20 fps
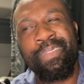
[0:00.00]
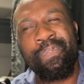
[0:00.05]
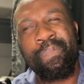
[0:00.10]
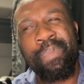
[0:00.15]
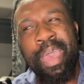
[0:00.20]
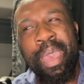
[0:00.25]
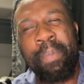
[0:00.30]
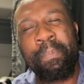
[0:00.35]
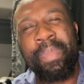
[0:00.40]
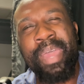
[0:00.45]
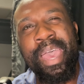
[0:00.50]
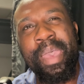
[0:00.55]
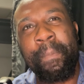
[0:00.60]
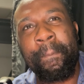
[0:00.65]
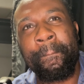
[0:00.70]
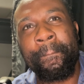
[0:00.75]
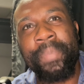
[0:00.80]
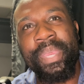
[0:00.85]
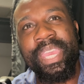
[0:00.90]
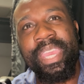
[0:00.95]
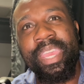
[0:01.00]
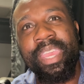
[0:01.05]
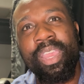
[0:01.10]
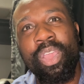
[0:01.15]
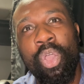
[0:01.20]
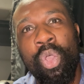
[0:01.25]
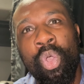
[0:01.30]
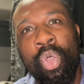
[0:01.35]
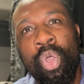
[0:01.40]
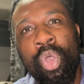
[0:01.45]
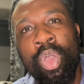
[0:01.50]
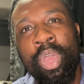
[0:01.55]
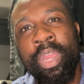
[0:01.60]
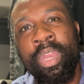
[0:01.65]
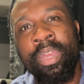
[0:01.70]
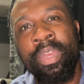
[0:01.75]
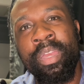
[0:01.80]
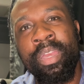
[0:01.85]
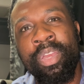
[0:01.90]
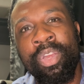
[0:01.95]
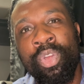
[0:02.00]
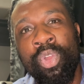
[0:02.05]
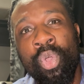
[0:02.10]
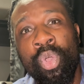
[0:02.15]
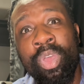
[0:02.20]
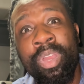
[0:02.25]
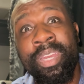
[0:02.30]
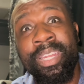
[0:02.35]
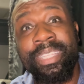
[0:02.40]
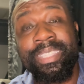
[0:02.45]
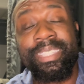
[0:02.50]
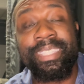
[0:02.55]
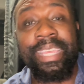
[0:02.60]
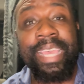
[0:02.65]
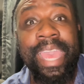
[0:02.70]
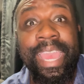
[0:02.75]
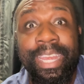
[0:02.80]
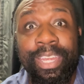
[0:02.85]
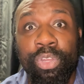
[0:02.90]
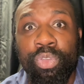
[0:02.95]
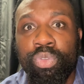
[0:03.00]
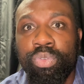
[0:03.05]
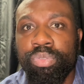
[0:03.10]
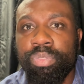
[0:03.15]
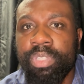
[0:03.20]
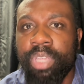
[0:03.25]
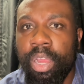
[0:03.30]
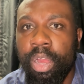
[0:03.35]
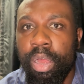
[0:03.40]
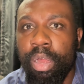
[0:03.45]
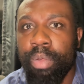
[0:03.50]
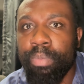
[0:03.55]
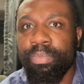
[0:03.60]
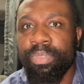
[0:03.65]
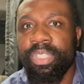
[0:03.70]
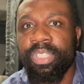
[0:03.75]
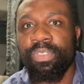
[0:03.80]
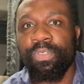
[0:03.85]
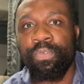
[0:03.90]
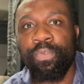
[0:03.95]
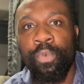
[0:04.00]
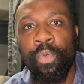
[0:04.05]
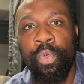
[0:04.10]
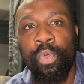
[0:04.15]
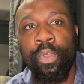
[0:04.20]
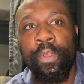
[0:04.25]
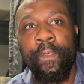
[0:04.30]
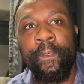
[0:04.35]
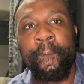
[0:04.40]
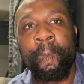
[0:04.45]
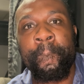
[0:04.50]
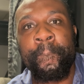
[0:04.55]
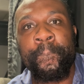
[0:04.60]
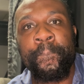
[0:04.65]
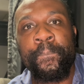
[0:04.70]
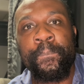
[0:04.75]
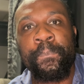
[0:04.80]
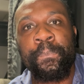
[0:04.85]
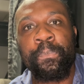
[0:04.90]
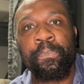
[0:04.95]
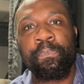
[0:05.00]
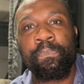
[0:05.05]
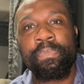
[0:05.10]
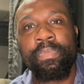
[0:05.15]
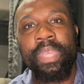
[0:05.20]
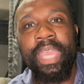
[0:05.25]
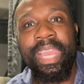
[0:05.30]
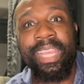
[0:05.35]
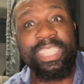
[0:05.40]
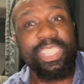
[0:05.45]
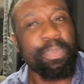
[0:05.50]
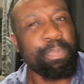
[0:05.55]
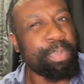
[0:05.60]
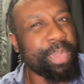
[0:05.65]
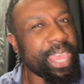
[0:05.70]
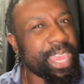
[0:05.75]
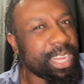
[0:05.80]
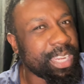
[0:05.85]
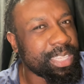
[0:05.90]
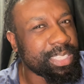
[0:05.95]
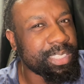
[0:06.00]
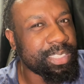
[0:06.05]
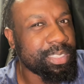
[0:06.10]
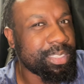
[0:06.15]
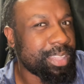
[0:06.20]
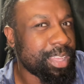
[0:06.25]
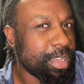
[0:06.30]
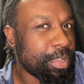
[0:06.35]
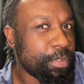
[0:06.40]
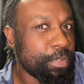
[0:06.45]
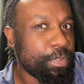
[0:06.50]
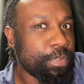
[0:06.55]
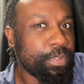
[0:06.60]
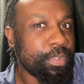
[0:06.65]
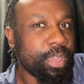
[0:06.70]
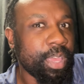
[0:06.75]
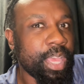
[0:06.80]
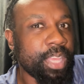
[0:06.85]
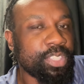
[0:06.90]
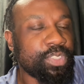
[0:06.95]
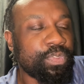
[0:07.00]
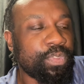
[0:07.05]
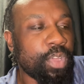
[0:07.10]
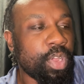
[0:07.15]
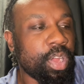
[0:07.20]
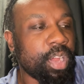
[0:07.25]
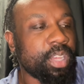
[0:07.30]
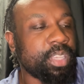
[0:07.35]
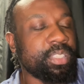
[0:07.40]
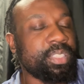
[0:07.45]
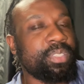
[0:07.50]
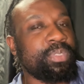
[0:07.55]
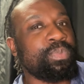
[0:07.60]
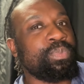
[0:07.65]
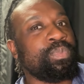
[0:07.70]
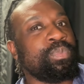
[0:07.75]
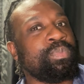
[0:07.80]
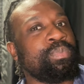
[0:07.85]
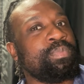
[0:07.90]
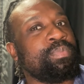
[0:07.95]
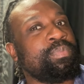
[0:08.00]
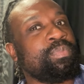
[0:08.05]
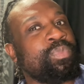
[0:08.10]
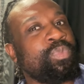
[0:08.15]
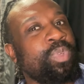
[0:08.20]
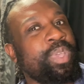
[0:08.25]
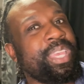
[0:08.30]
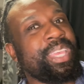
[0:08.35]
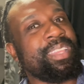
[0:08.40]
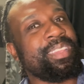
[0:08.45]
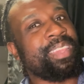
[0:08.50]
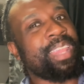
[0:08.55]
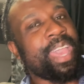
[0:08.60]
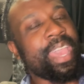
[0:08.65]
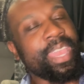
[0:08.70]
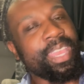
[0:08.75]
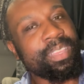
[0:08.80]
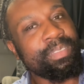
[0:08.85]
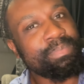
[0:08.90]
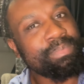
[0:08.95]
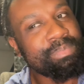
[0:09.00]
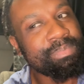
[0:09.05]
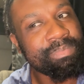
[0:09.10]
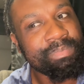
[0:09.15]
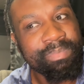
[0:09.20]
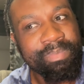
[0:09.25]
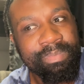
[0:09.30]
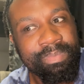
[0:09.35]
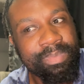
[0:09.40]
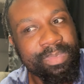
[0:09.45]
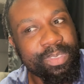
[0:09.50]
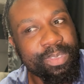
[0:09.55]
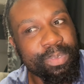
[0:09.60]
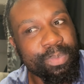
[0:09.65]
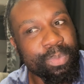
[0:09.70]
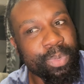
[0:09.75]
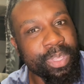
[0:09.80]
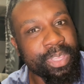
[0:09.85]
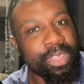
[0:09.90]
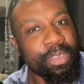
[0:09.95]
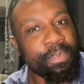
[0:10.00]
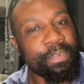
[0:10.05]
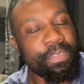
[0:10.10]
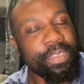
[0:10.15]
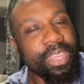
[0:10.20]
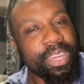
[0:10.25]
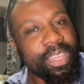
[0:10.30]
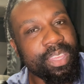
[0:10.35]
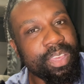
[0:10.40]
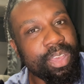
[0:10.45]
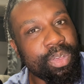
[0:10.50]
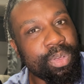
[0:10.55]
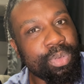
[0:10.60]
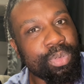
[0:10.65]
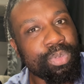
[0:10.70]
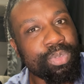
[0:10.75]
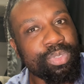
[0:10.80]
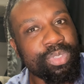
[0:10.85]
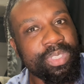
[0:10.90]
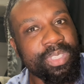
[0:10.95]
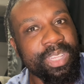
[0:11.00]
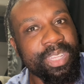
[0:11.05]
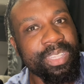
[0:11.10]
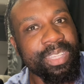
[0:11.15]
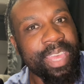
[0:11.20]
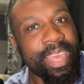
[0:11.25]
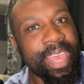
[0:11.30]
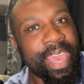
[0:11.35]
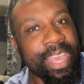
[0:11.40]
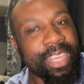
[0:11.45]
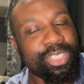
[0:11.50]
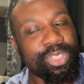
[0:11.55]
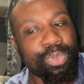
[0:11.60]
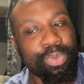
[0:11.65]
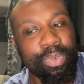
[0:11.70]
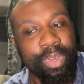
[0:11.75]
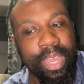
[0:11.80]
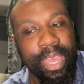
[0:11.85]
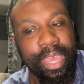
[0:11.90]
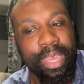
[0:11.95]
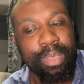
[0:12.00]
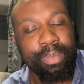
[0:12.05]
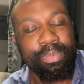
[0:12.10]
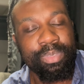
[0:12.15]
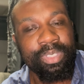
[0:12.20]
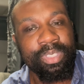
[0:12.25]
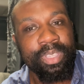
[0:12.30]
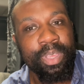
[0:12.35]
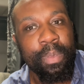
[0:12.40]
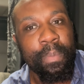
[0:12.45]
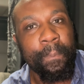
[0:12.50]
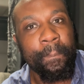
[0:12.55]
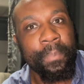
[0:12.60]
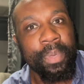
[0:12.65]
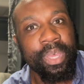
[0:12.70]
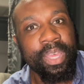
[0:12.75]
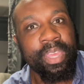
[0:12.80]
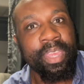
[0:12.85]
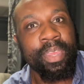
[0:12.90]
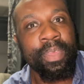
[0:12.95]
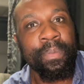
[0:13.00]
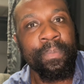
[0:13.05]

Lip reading: I'm not big on knowing the technical terms for explaining stuff, as far as with the videos, the actual names. But